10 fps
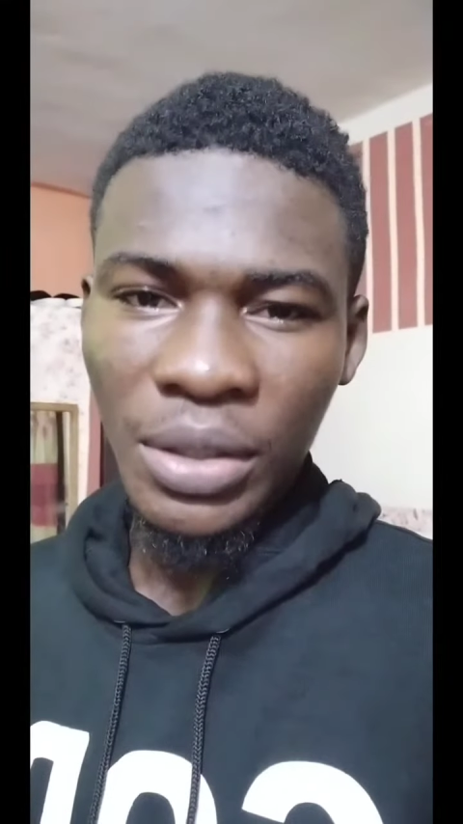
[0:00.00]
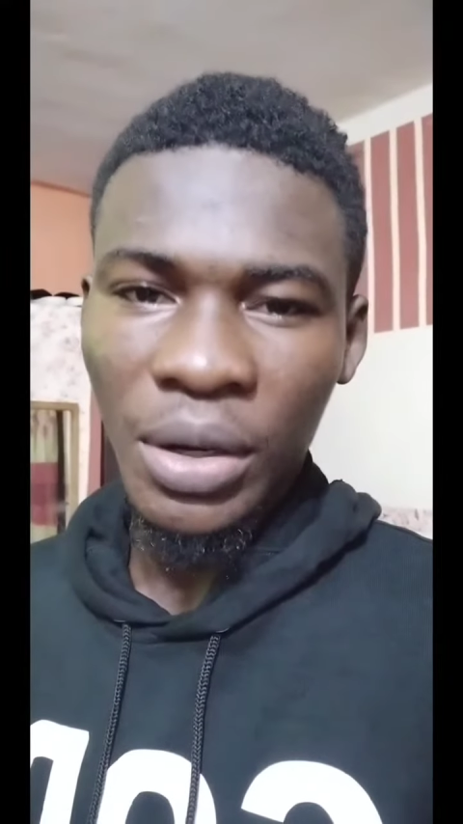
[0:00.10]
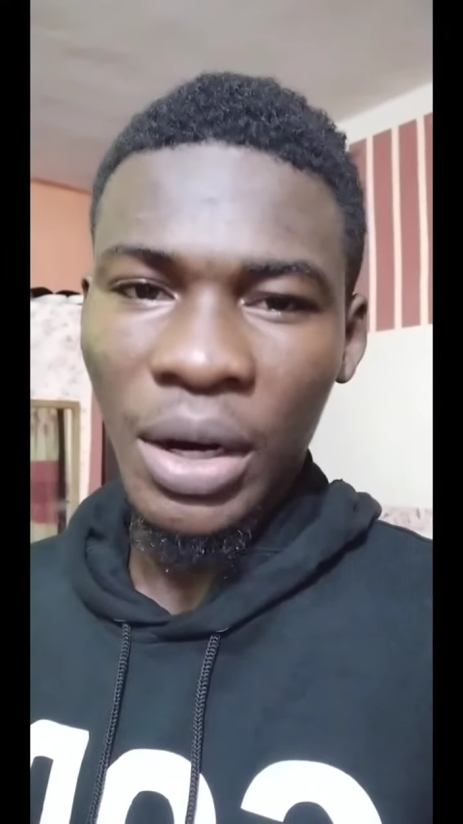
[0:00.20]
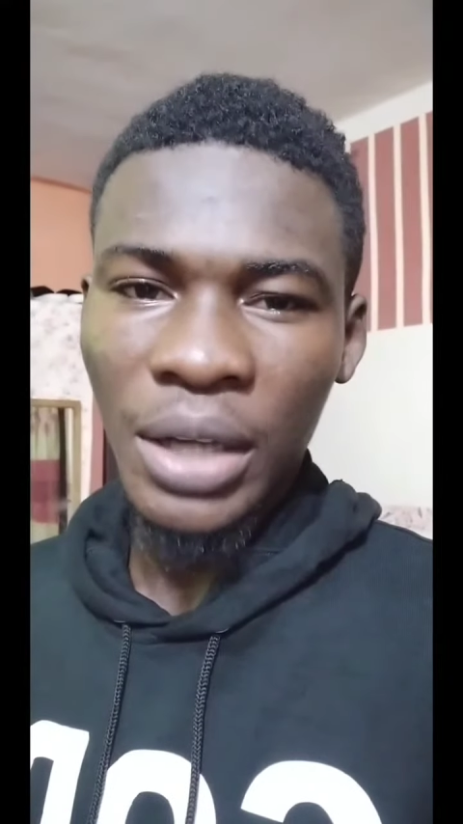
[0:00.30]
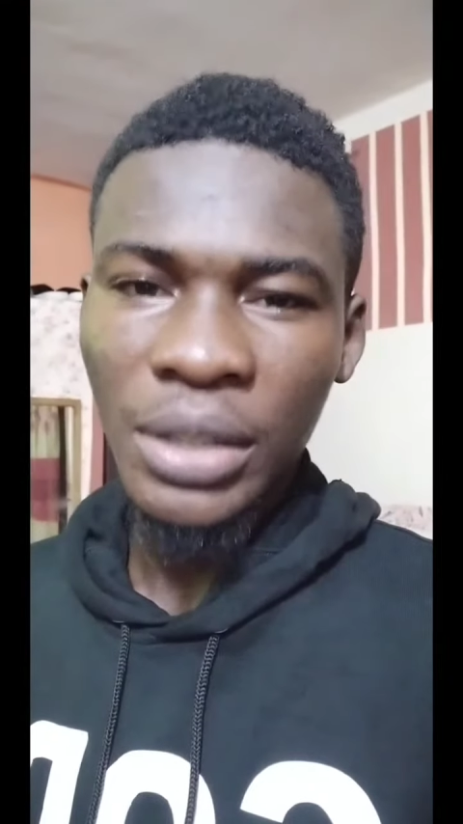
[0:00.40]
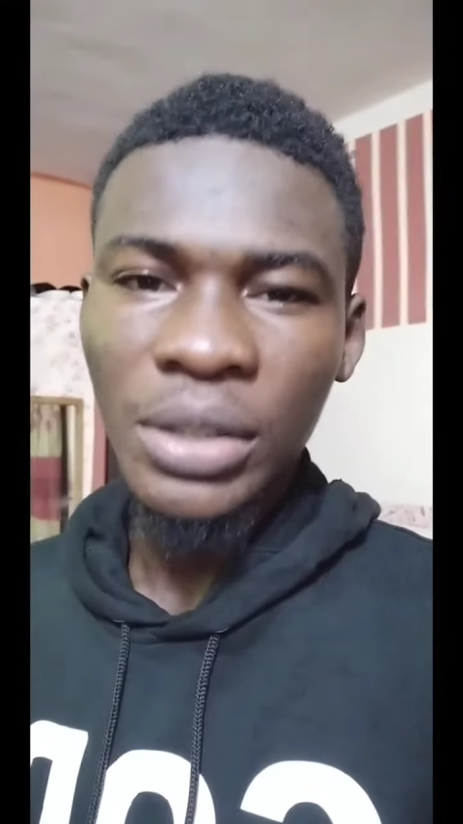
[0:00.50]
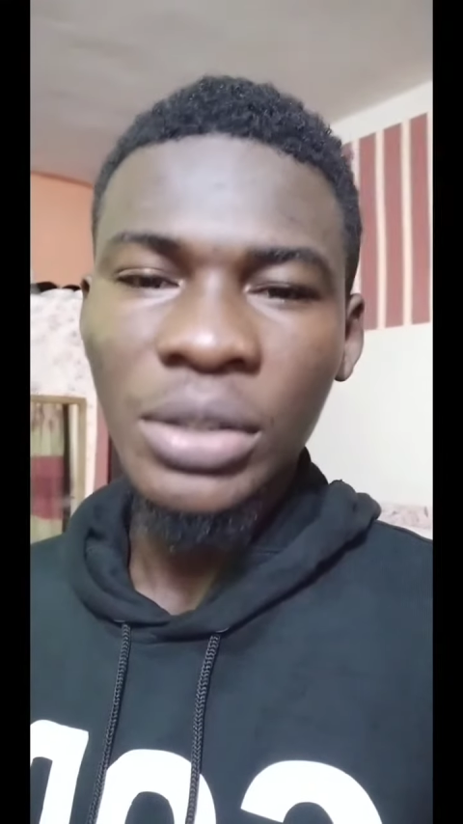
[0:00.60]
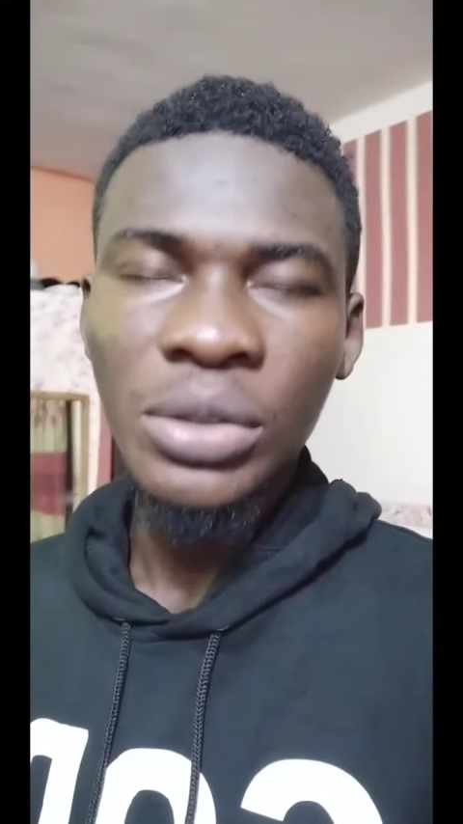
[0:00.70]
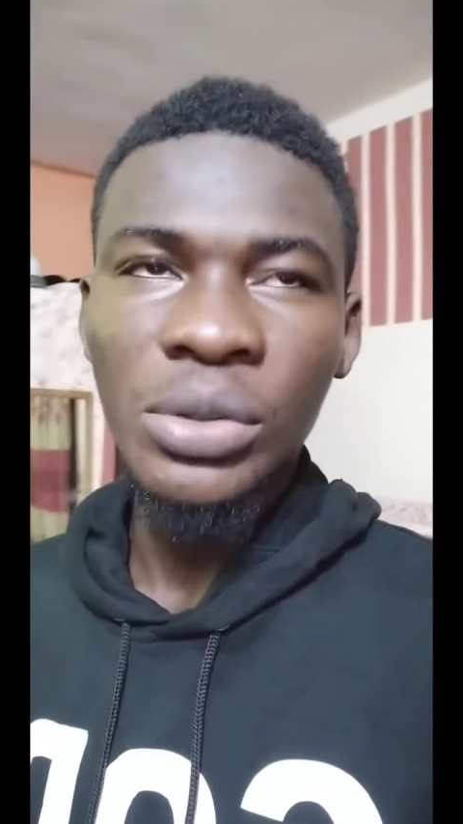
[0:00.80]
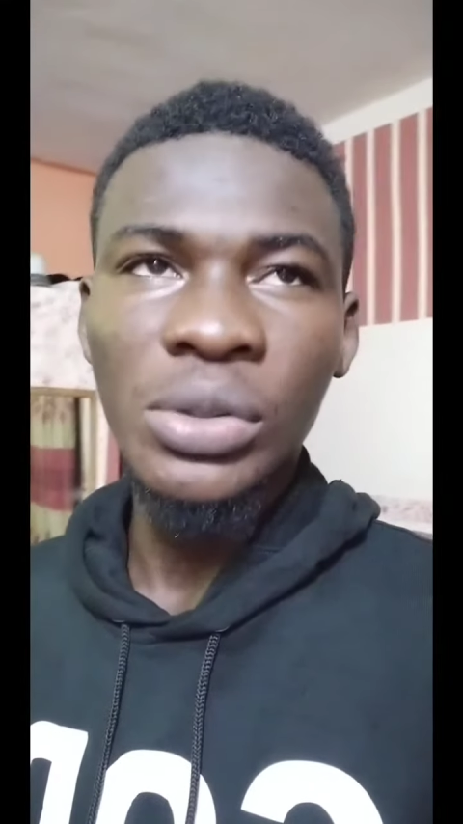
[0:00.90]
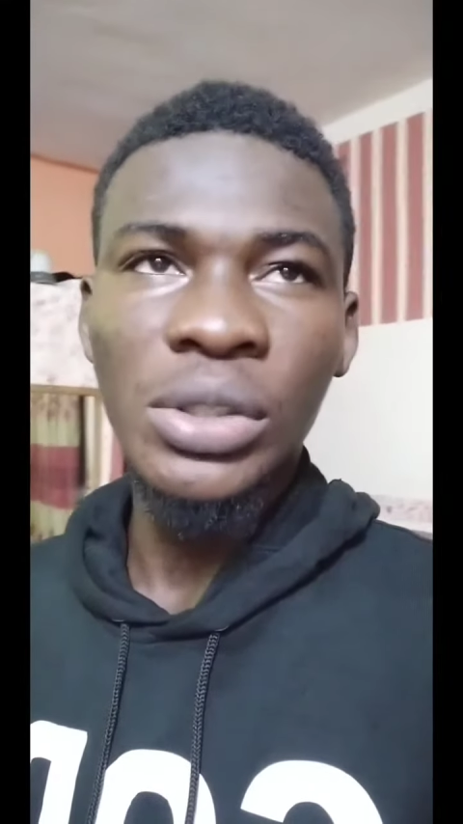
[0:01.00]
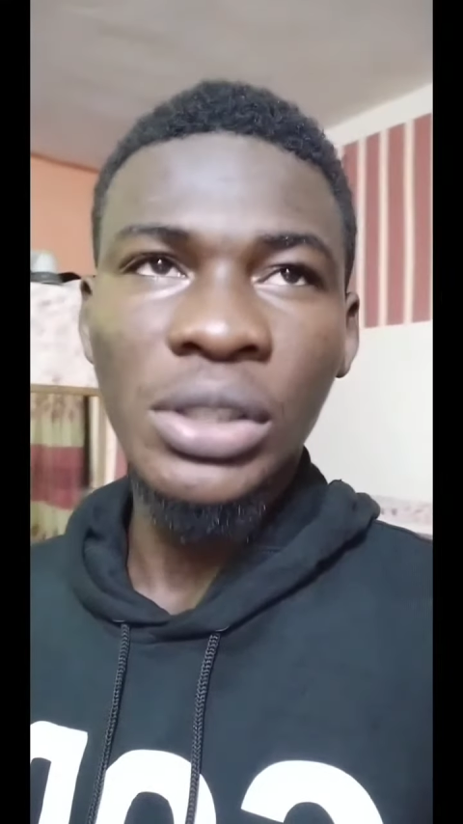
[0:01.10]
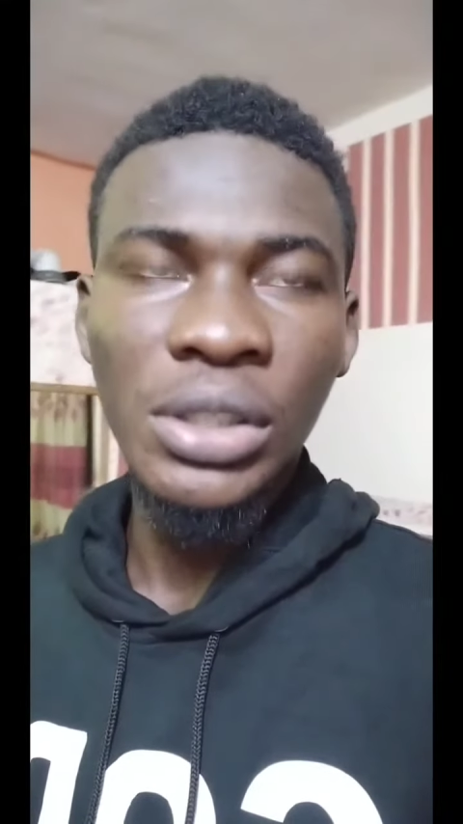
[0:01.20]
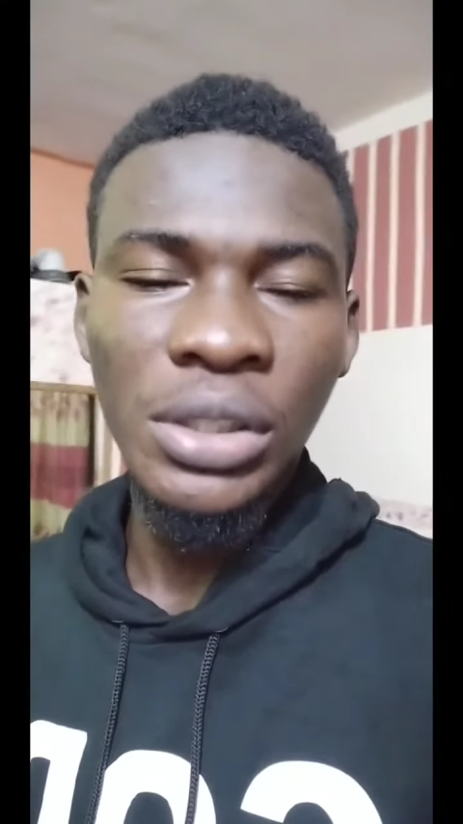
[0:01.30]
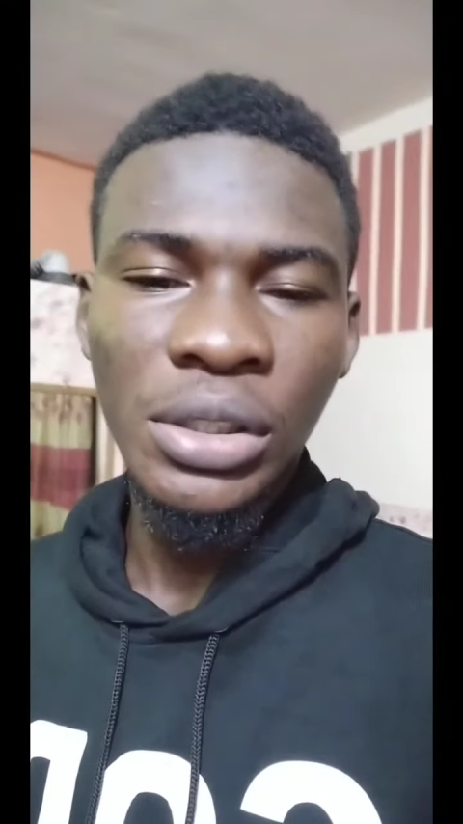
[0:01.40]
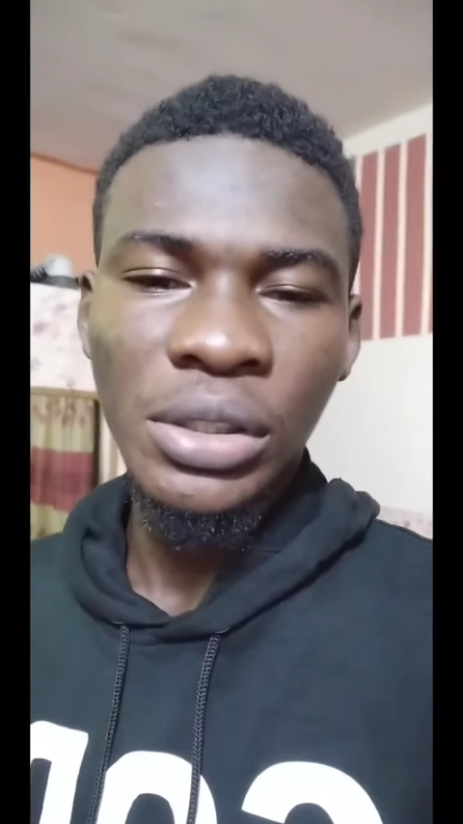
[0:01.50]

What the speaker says: right, to teach